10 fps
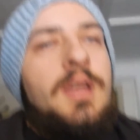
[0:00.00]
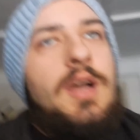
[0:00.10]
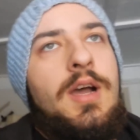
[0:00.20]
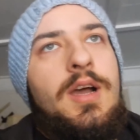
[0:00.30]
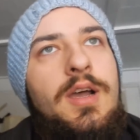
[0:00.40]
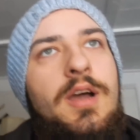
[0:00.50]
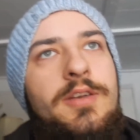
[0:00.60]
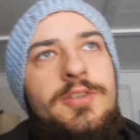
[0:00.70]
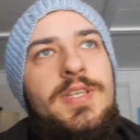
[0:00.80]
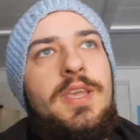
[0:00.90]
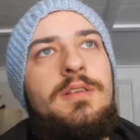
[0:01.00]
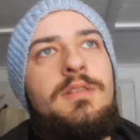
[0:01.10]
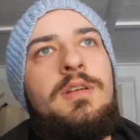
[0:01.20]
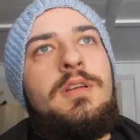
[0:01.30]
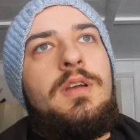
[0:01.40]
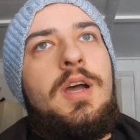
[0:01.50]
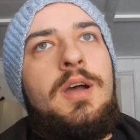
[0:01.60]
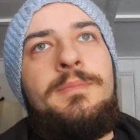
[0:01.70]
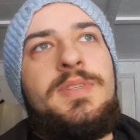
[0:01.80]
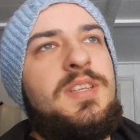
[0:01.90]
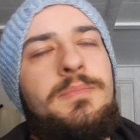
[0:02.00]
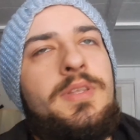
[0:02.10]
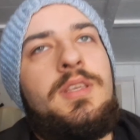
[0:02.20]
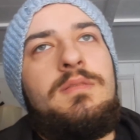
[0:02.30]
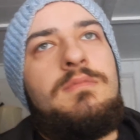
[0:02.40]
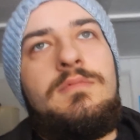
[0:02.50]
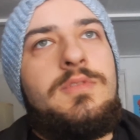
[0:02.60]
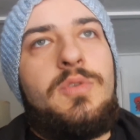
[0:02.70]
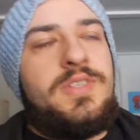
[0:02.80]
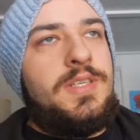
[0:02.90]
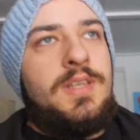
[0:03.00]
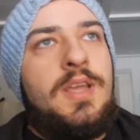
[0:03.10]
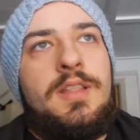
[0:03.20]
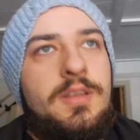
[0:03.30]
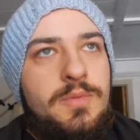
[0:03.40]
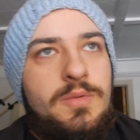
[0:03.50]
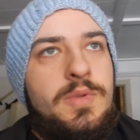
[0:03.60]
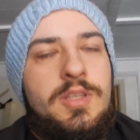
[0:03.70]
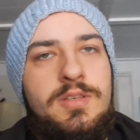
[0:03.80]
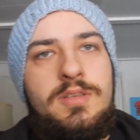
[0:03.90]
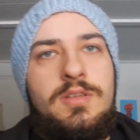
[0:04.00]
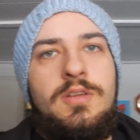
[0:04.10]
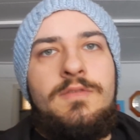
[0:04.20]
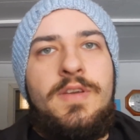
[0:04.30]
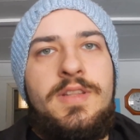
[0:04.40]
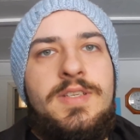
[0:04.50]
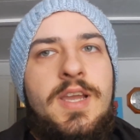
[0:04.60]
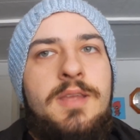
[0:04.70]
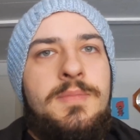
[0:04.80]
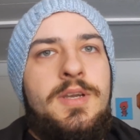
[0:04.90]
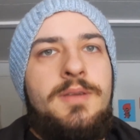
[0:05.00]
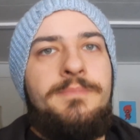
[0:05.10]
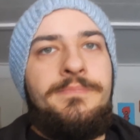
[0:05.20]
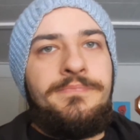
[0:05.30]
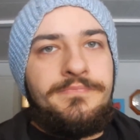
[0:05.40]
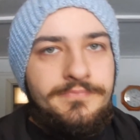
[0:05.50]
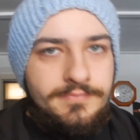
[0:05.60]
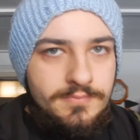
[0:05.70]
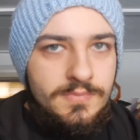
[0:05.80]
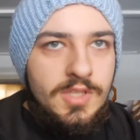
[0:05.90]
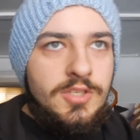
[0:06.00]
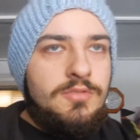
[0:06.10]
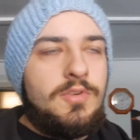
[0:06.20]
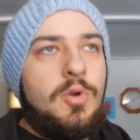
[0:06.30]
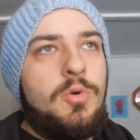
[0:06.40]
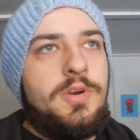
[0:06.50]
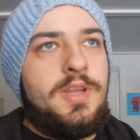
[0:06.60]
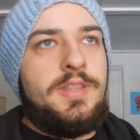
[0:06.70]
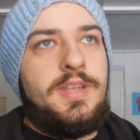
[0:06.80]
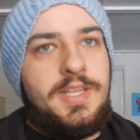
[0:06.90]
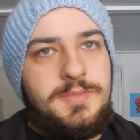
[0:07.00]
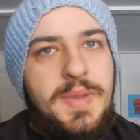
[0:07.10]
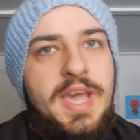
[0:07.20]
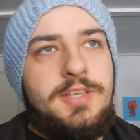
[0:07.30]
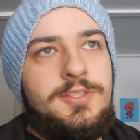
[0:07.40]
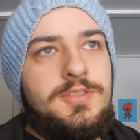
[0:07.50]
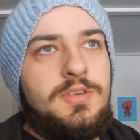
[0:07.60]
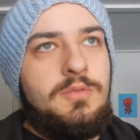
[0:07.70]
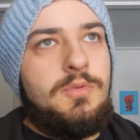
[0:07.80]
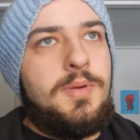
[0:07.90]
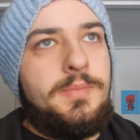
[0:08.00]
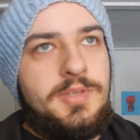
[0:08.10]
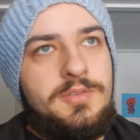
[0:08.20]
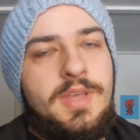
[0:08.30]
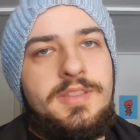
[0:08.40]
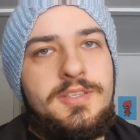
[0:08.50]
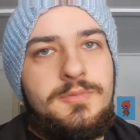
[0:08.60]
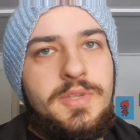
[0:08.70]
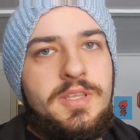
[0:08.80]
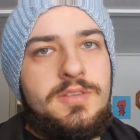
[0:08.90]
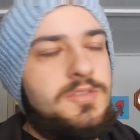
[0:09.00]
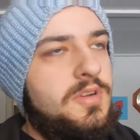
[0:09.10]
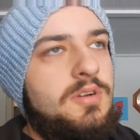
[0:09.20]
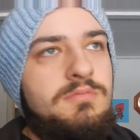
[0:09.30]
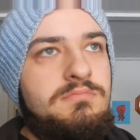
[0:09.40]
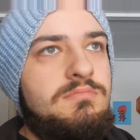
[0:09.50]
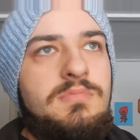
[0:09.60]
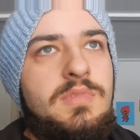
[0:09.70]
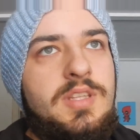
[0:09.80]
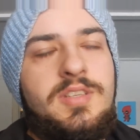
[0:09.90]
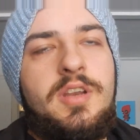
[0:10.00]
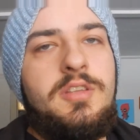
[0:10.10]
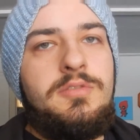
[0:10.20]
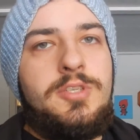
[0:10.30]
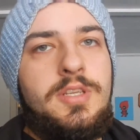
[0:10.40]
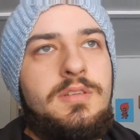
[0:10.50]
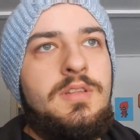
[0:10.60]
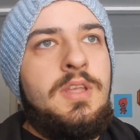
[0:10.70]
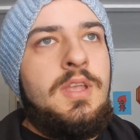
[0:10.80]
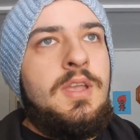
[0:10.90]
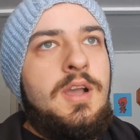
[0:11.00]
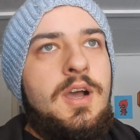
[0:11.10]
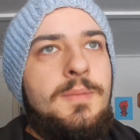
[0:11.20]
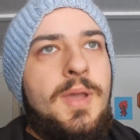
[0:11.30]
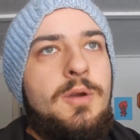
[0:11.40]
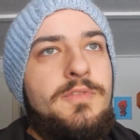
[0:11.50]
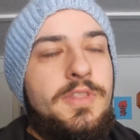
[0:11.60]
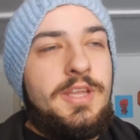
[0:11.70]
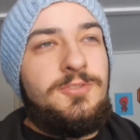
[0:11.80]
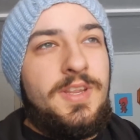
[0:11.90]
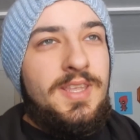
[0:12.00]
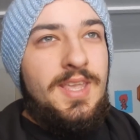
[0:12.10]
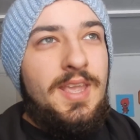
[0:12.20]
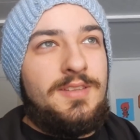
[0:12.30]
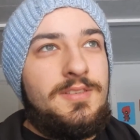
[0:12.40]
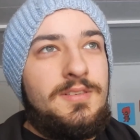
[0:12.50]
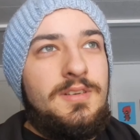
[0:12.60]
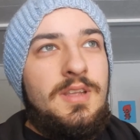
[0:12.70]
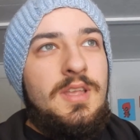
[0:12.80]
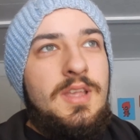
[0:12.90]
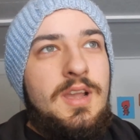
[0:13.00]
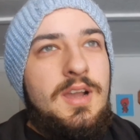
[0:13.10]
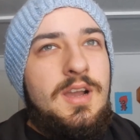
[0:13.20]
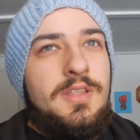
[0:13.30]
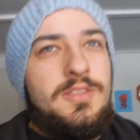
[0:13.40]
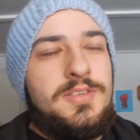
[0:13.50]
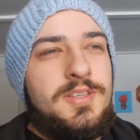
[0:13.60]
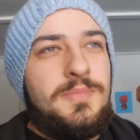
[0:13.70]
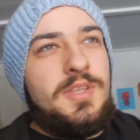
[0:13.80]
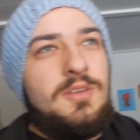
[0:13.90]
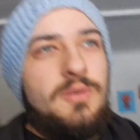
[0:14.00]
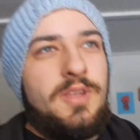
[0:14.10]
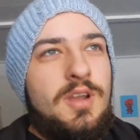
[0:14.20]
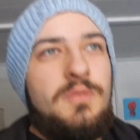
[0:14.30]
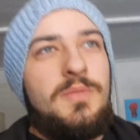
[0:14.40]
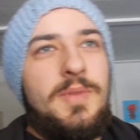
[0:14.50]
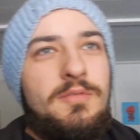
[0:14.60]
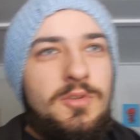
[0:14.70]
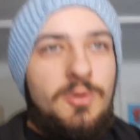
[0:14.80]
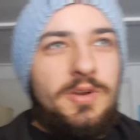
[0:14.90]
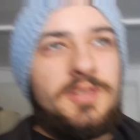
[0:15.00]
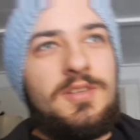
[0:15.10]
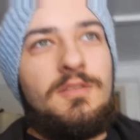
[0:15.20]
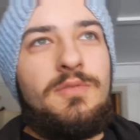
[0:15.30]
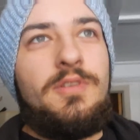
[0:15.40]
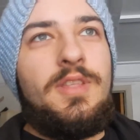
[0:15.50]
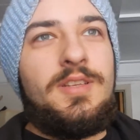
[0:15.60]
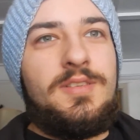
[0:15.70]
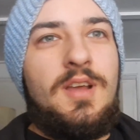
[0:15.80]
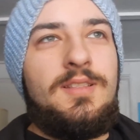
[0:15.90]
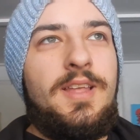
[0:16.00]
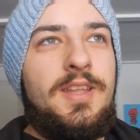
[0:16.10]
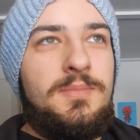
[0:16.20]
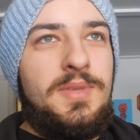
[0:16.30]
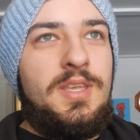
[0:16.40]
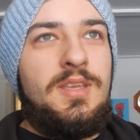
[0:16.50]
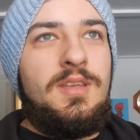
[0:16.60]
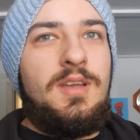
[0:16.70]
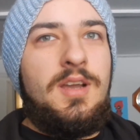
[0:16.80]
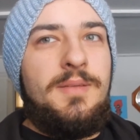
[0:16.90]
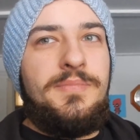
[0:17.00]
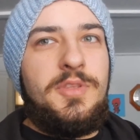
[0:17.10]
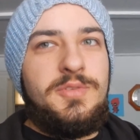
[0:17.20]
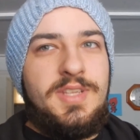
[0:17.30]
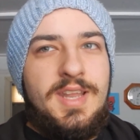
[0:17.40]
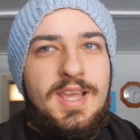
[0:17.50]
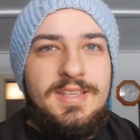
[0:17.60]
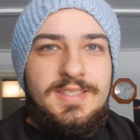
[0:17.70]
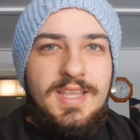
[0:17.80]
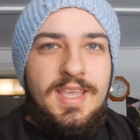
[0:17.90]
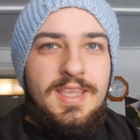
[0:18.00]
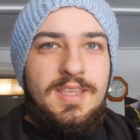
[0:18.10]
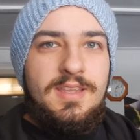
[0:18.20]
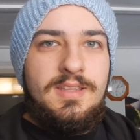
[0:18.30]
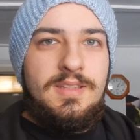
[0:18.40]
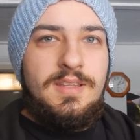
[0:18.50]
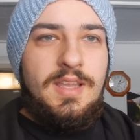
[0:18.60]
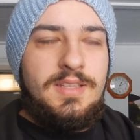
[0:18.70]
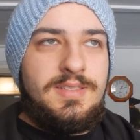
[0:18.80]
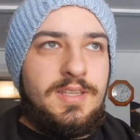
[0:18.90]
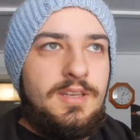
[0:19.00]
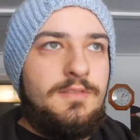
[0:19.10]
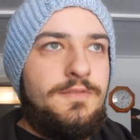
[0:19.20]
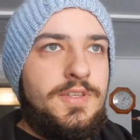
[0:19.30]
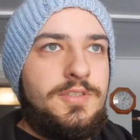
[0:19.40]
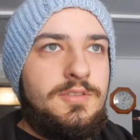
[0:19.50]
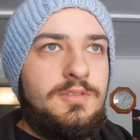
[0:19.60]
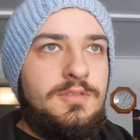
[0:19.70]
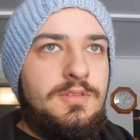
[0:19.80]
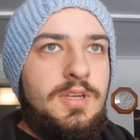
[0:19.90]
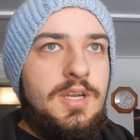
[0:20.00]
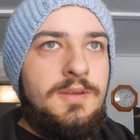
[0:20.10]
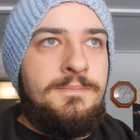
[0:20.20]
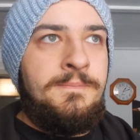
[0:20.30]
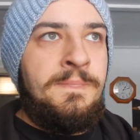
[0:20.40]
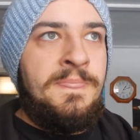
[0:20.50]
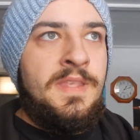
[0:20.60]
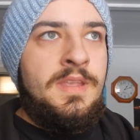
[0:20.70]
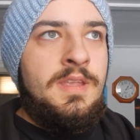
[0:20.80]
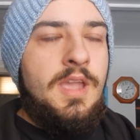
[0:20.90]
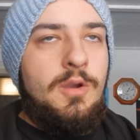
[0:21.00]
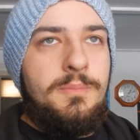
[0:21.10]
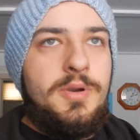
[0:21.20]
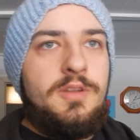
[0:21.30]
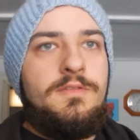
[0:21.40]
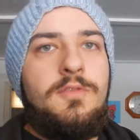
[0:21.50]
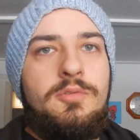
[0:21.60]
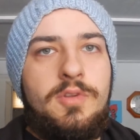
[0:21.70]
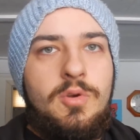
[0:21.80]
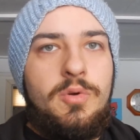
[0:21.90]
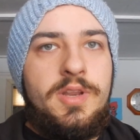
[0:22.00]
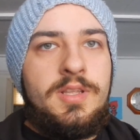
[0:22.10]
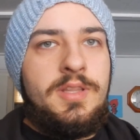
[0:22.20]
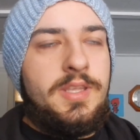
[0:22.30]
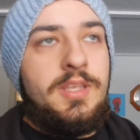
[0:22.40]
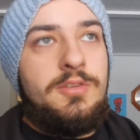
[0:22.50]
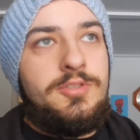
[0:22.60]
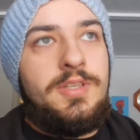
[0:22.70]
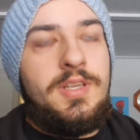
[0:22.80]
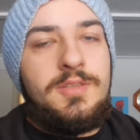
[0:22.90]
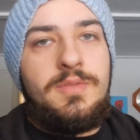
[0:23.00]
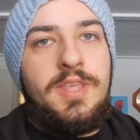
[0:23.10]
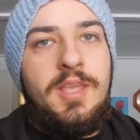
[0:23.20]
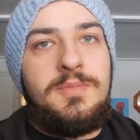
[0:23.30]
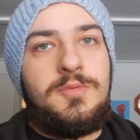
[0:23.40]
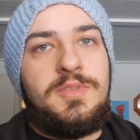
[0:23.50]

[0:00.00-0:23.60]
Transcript: Uh, Undertale, um, simply Dorson and I like we, we couldn't find the time um, to record uh, the next batch, so we'll probably do that this week. So that's not a huge deal. Um, however, that Dragon Cancer. Uh, there's something going on with my recording software that's not letting me use it as a as like an official um, output for recording, like it usually does with games.